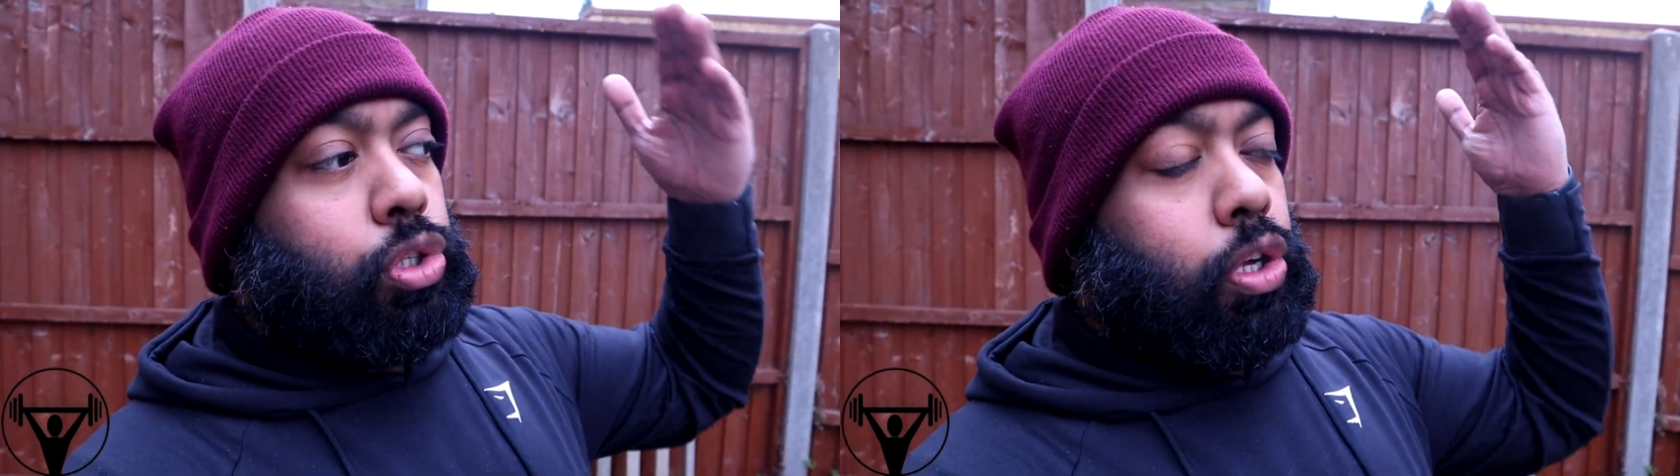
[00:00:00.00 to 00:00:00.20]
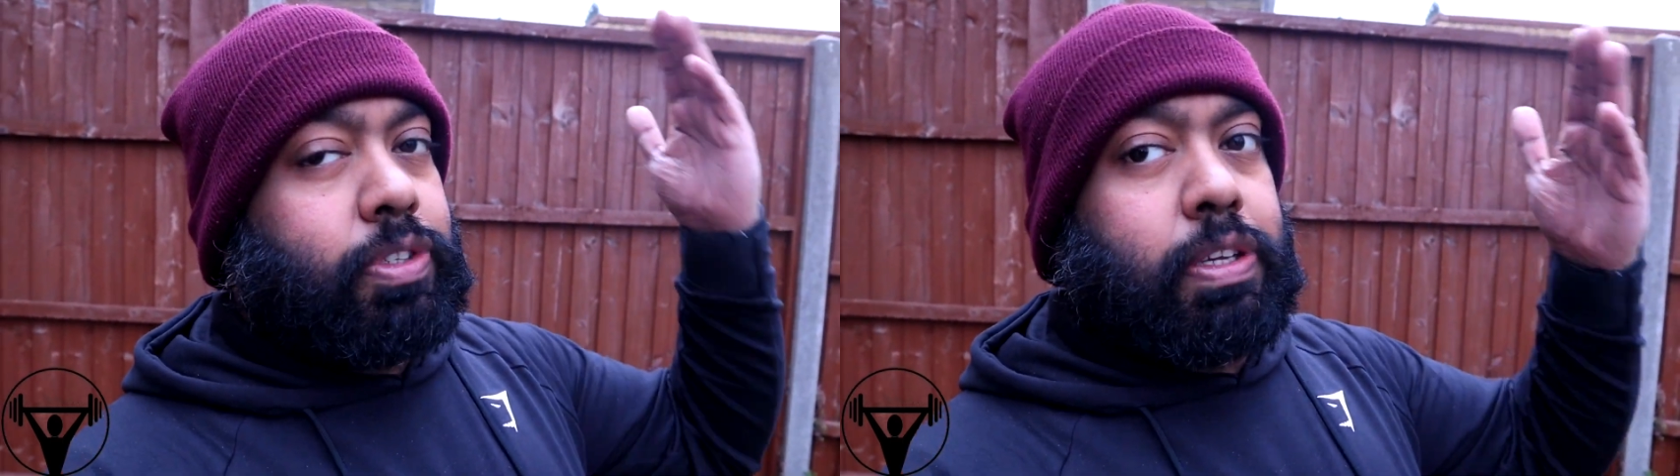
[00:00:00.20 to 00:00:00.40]

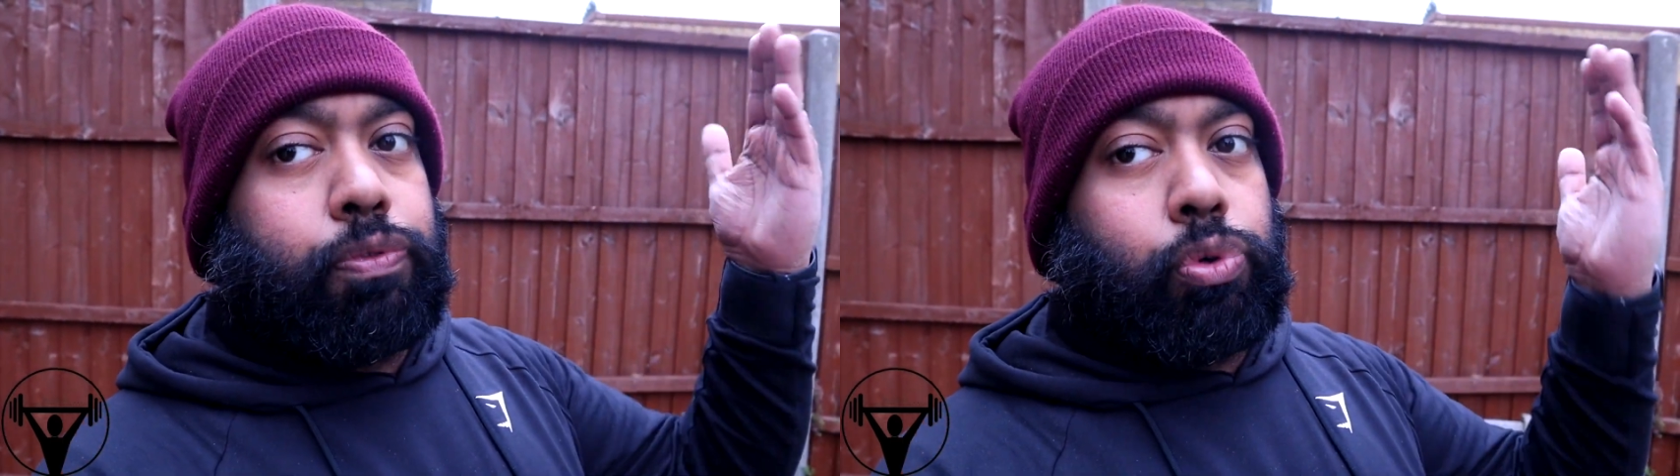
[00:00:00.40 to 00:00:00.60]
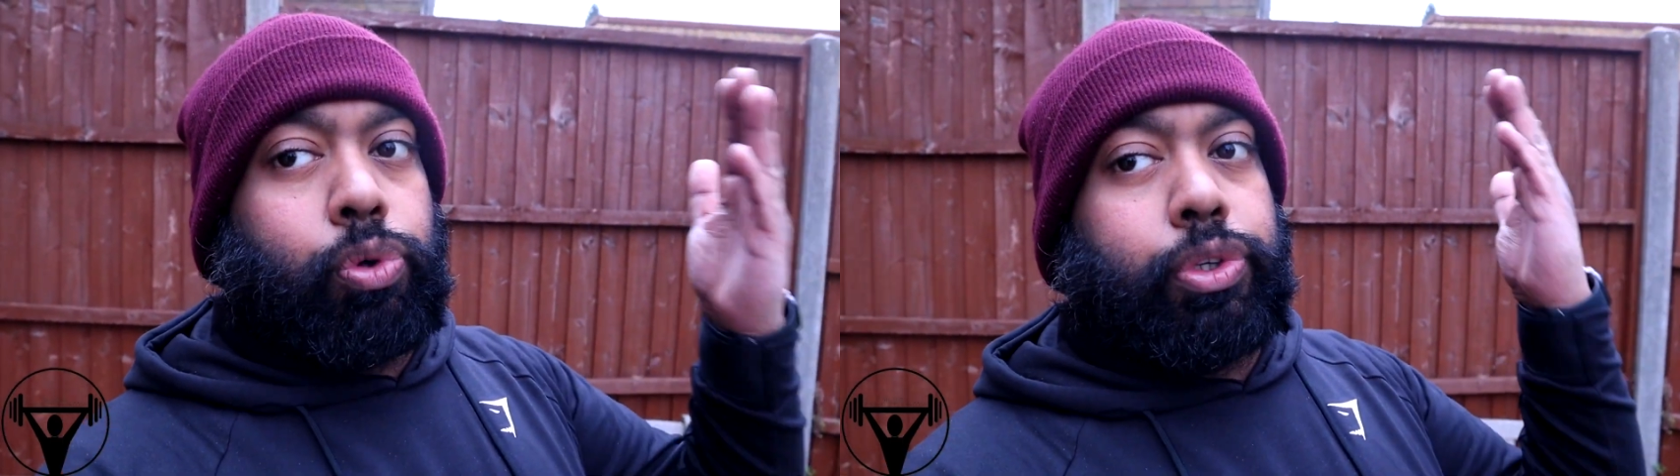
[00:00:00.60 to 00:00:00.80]
UFC
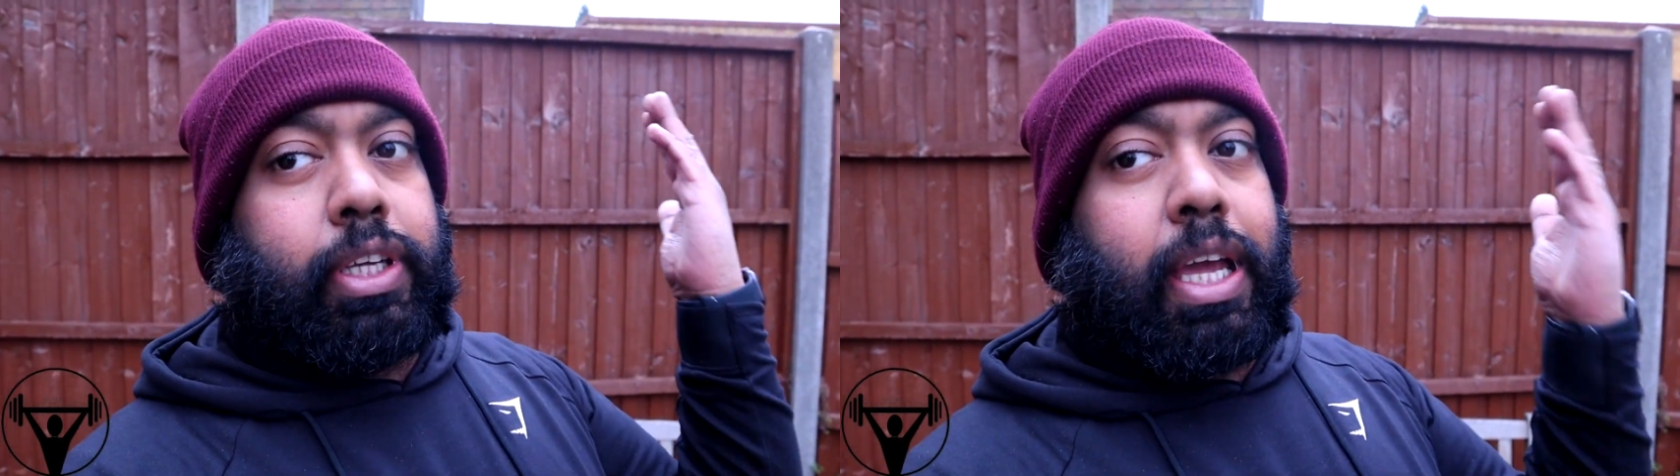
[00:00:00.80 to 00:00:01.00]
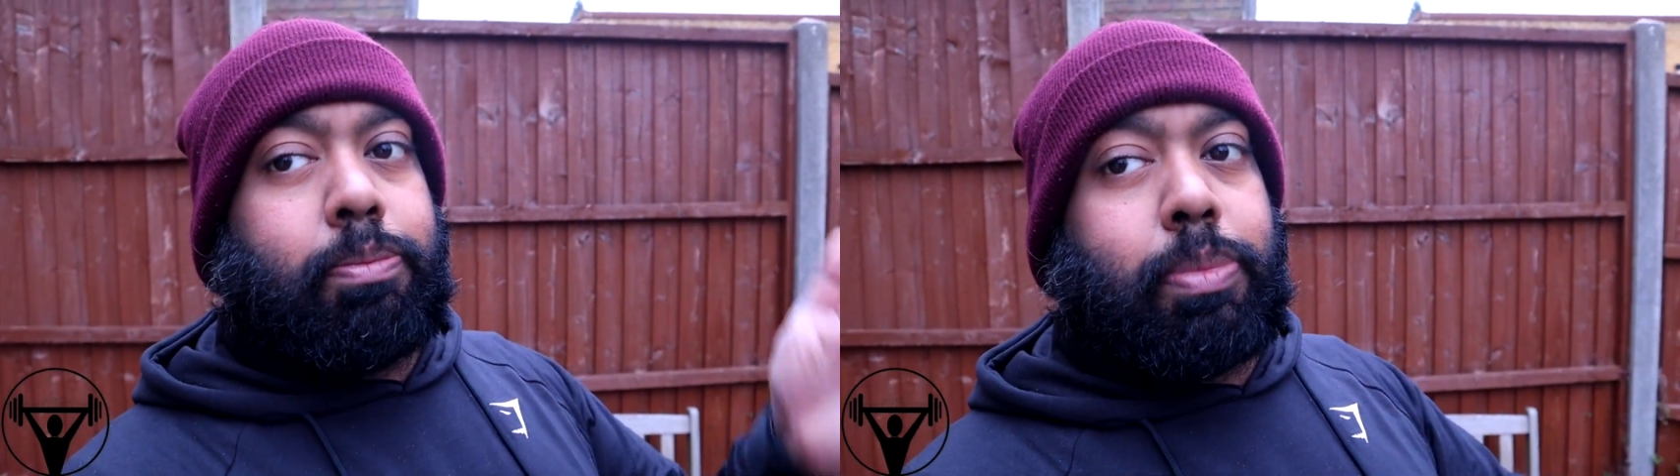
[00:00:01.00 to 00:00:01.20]
4 on
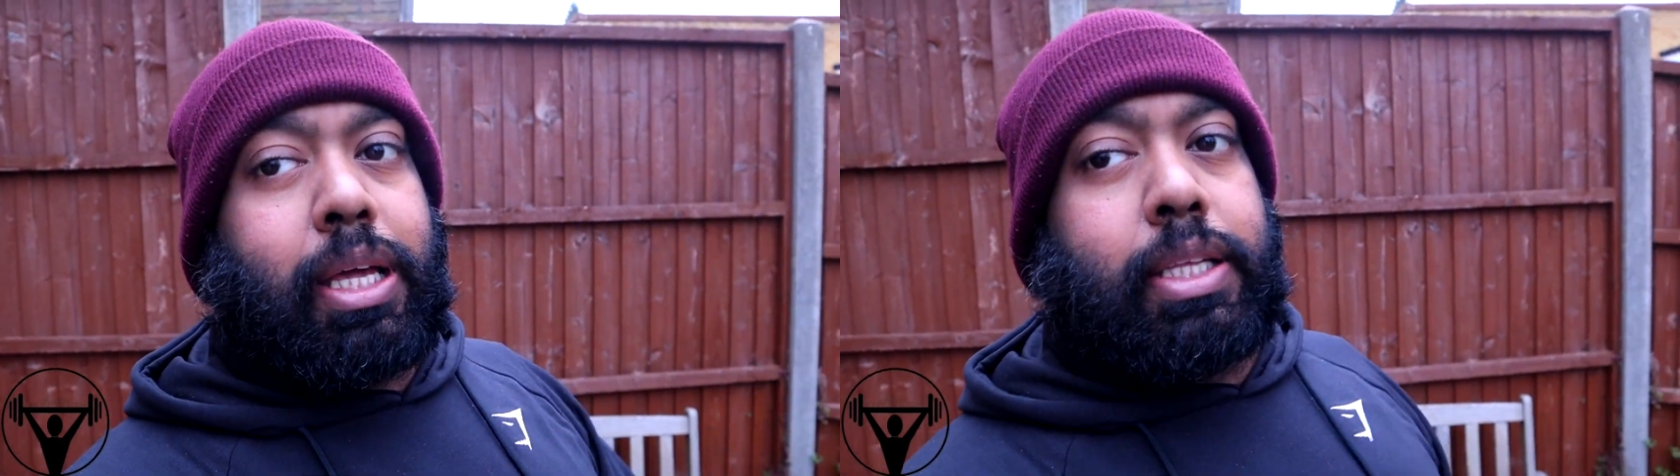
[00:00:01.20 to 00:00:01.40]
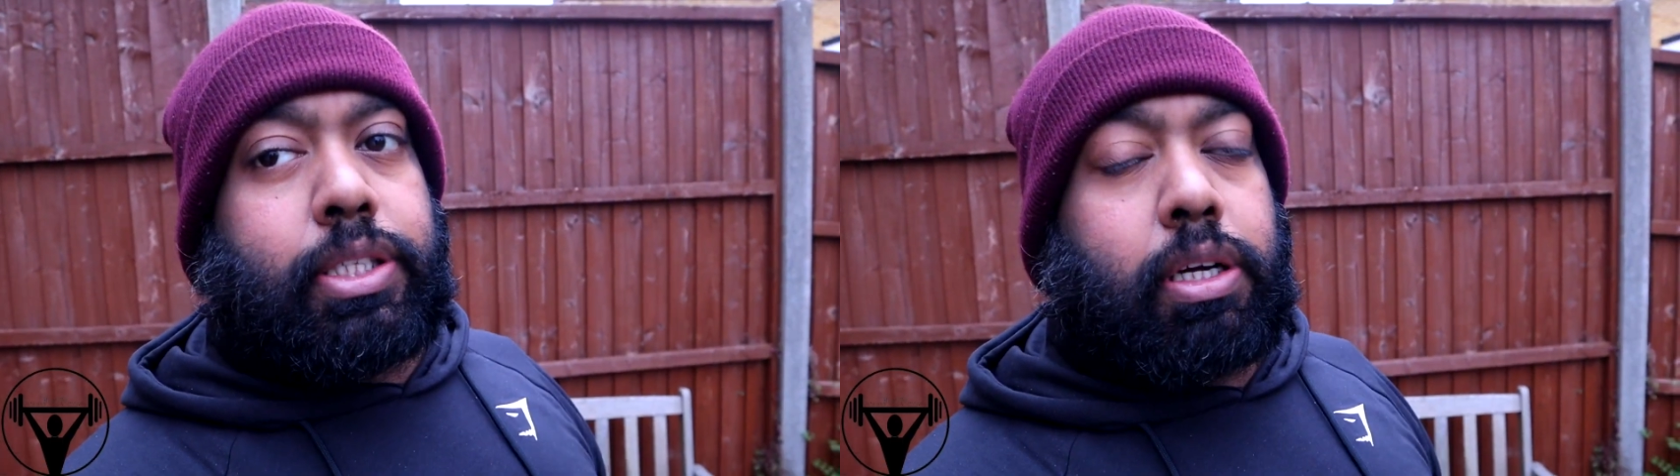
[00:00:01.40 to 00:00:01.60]

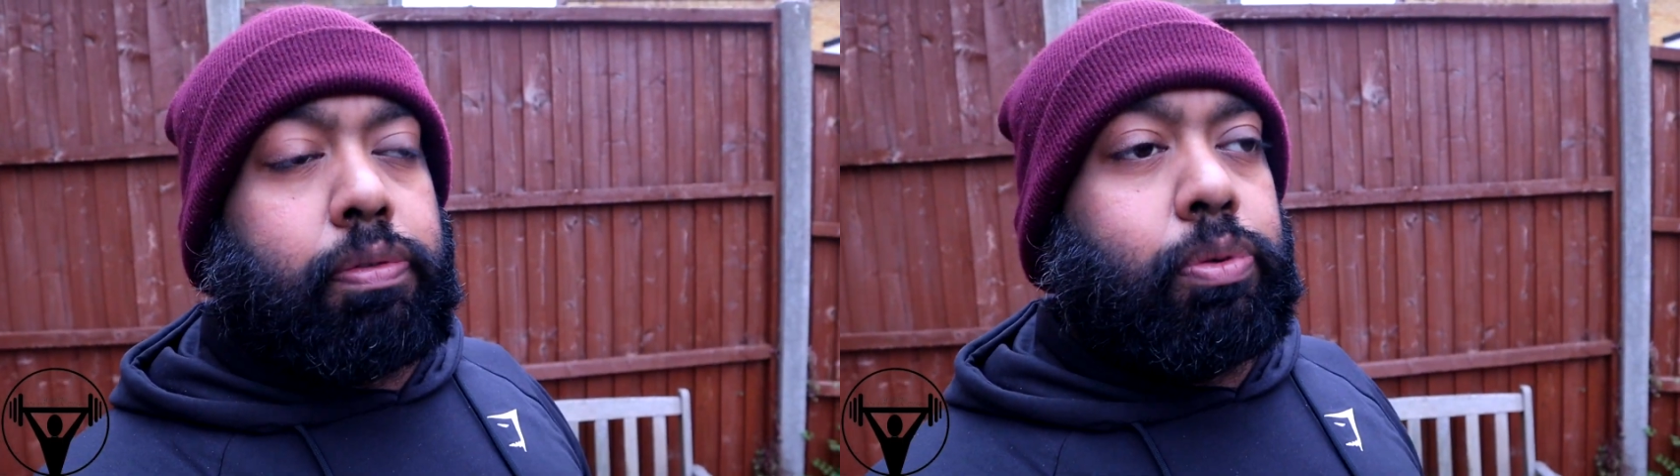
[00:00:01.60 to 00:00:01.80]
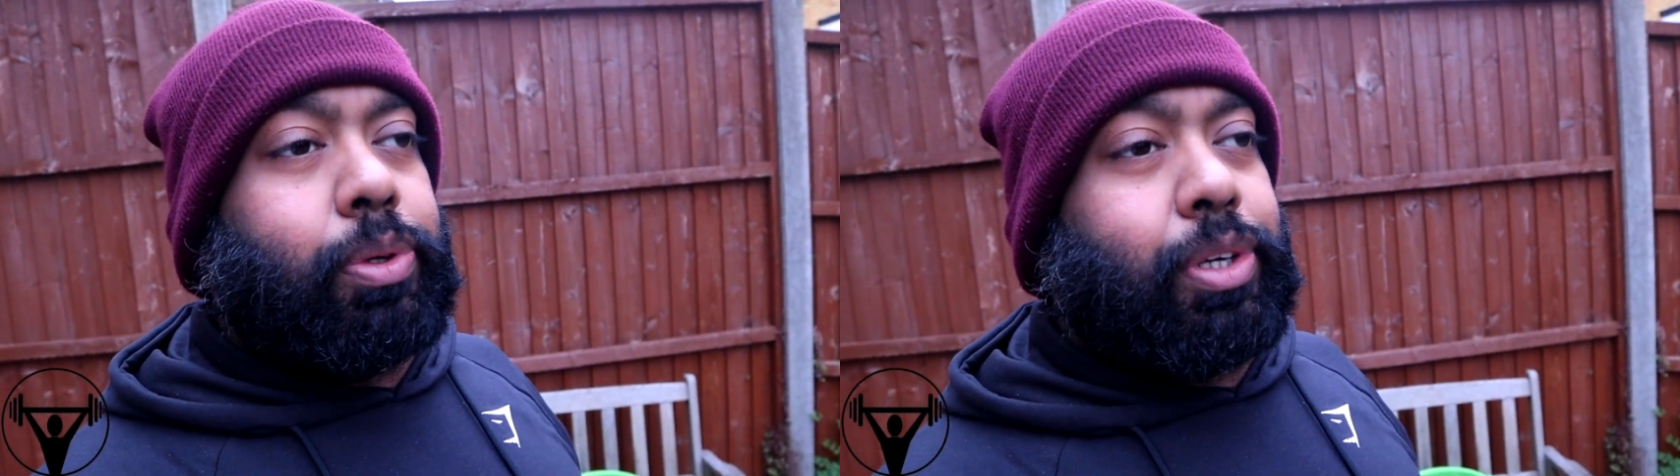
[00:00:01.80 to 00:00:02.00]
gameplay and
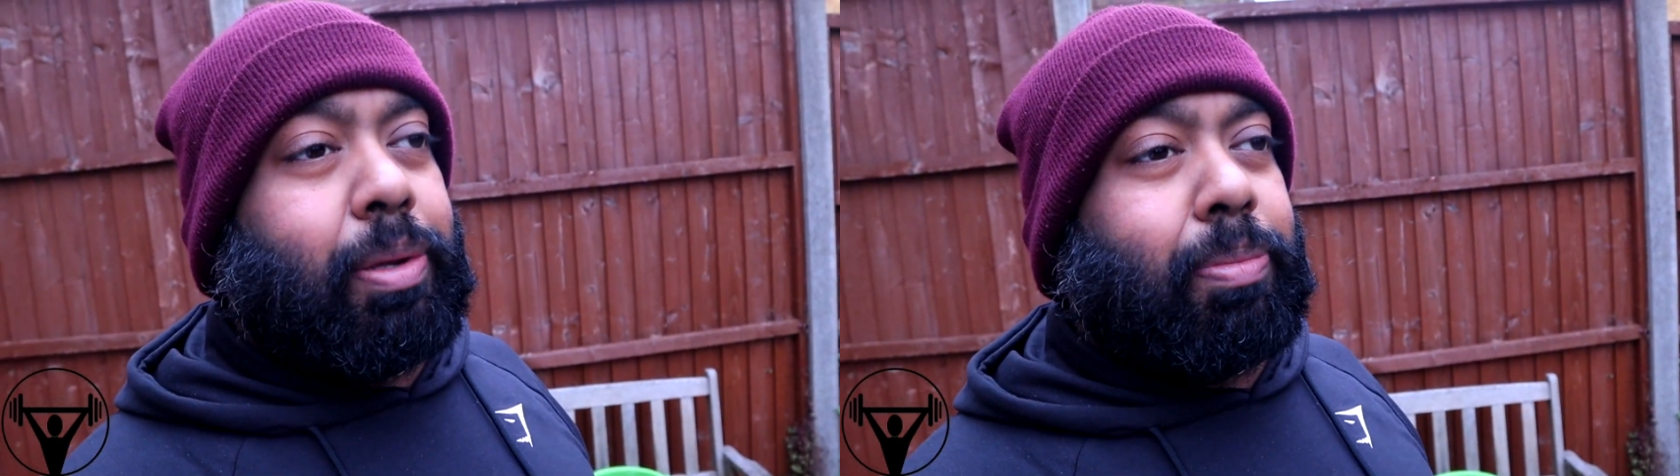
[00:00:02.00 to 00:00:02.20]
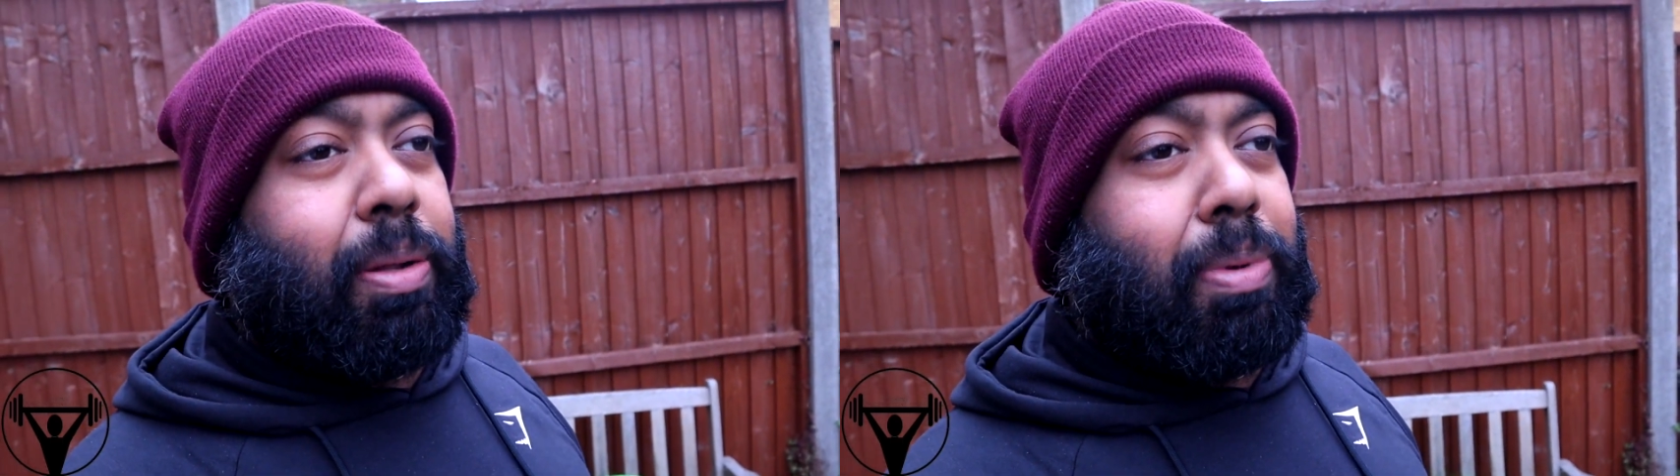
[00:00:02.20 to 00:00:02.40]
stuff. Not
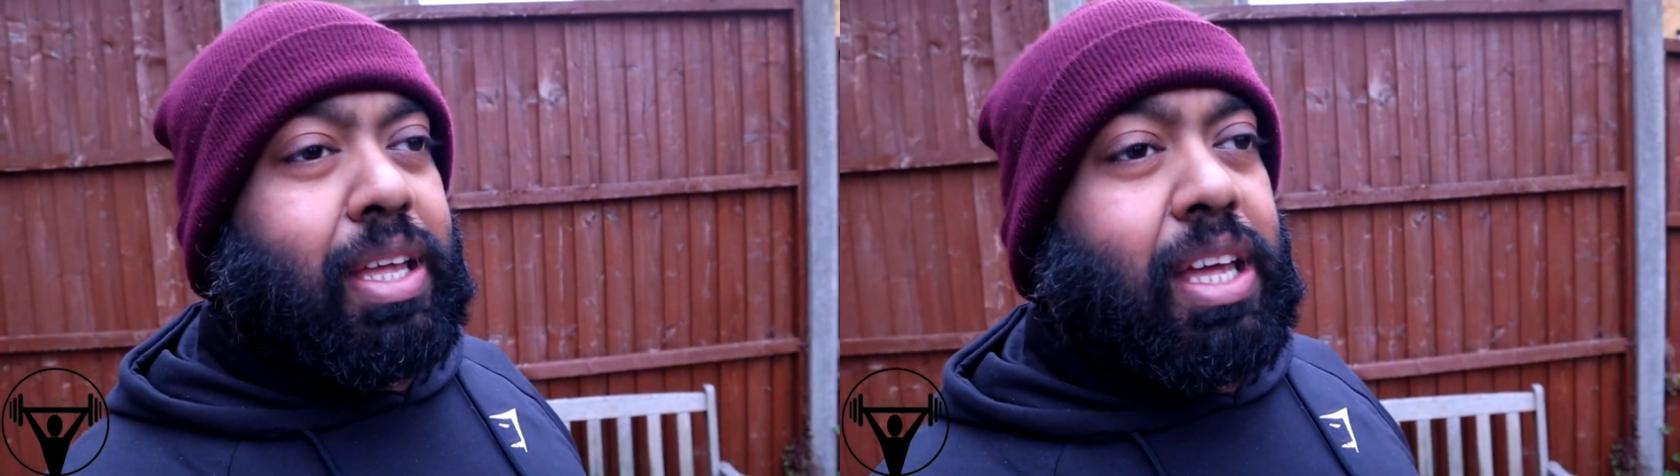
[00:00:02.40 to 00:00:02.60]
going play.